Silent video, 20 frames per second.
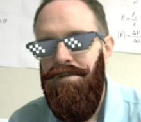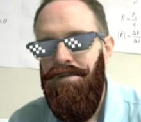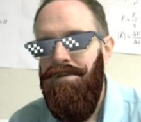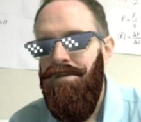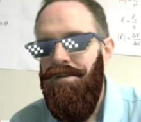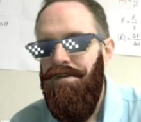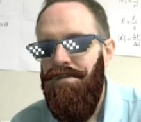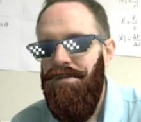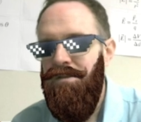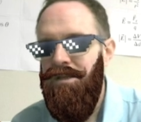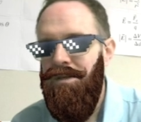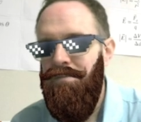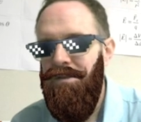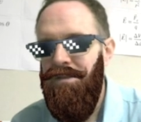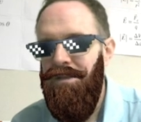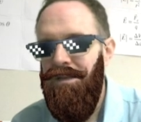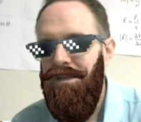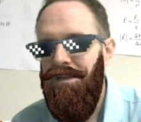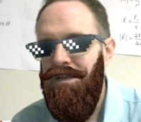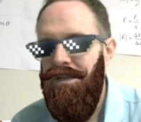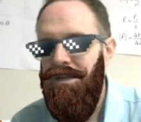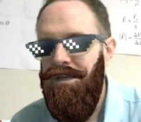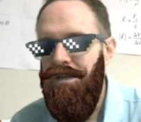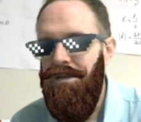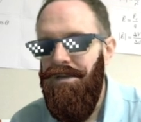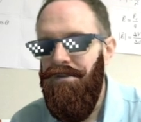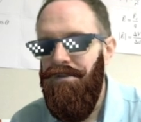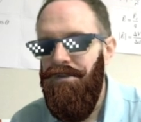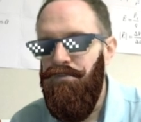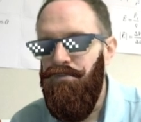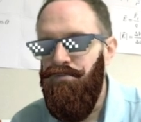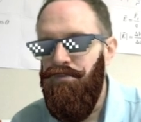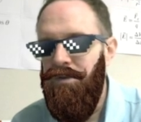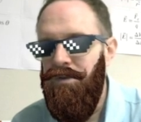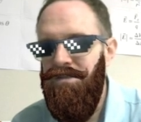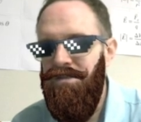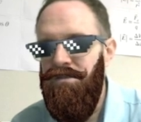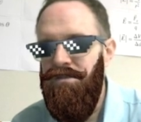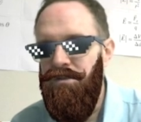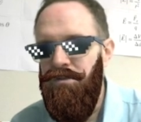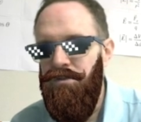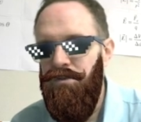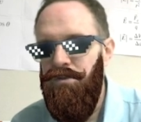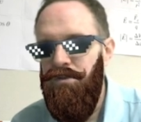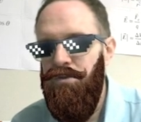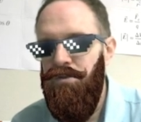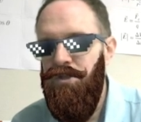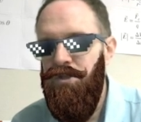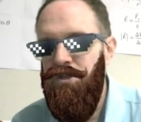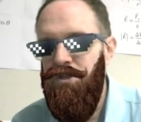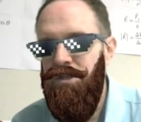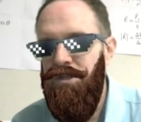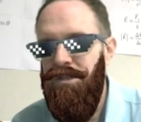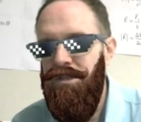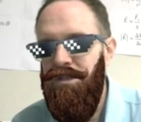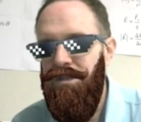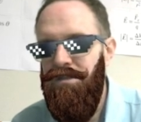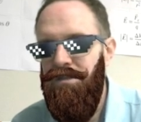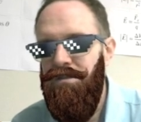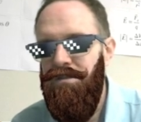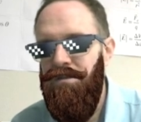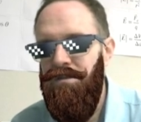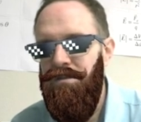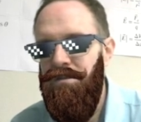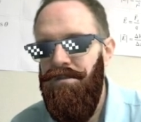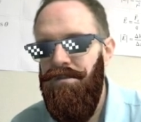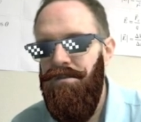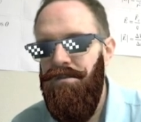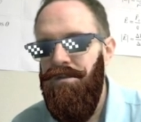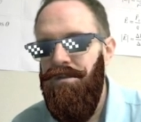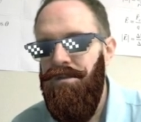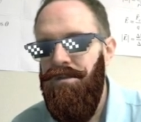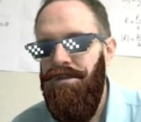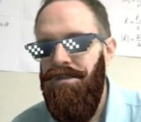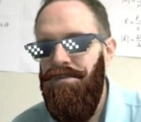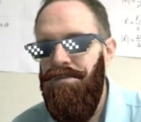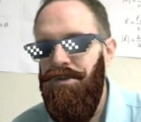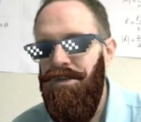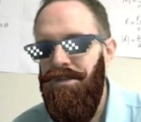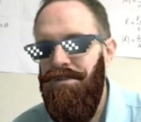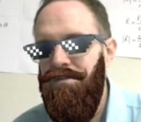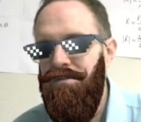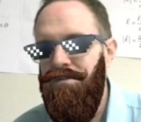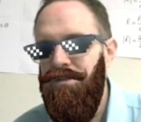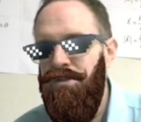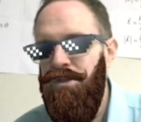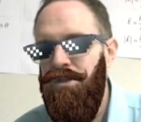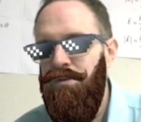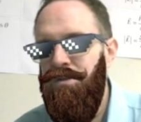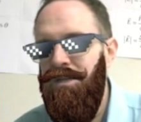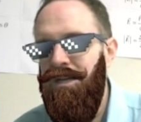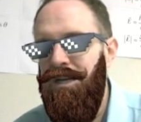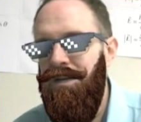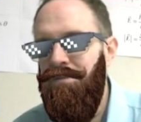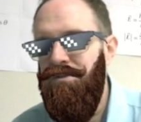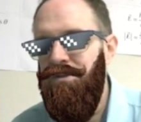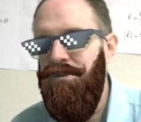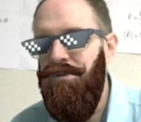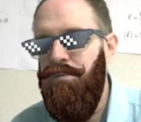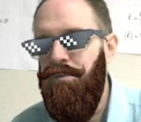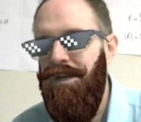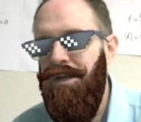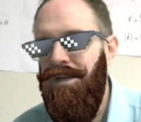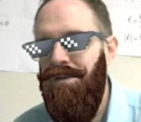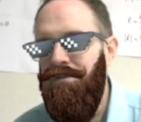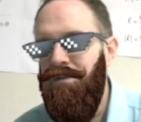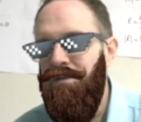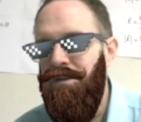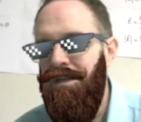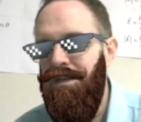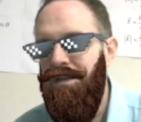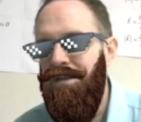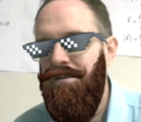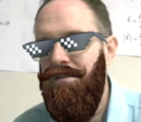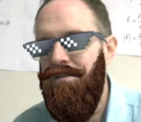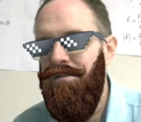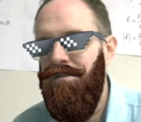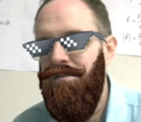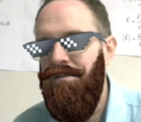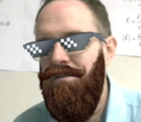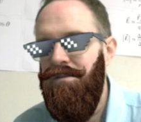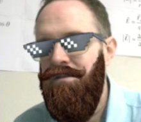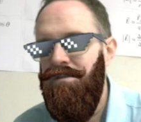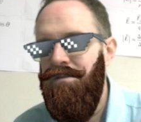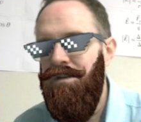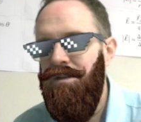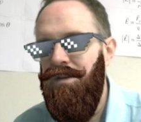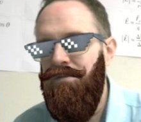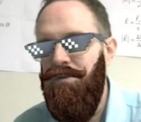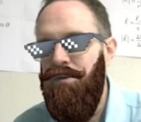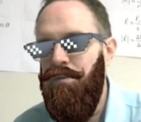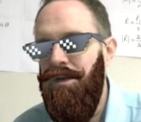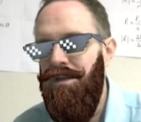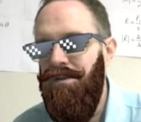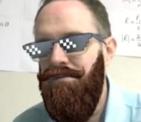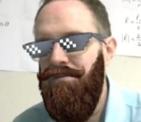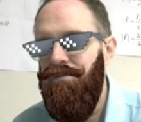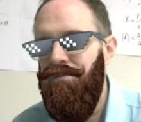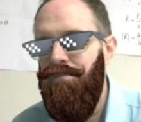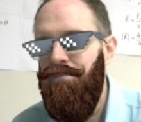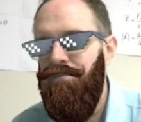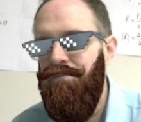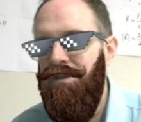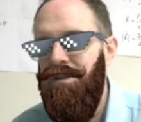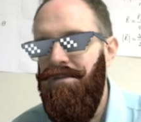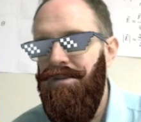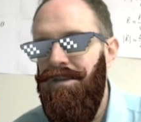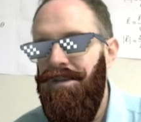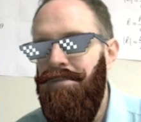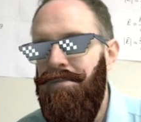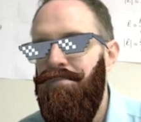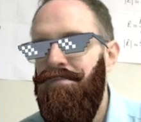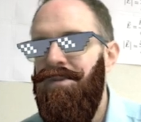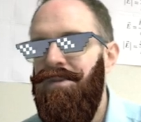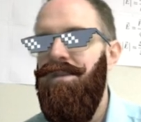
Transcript: They talk about the key here. The resolution is approximately 2 times the wavelength of the wave, right?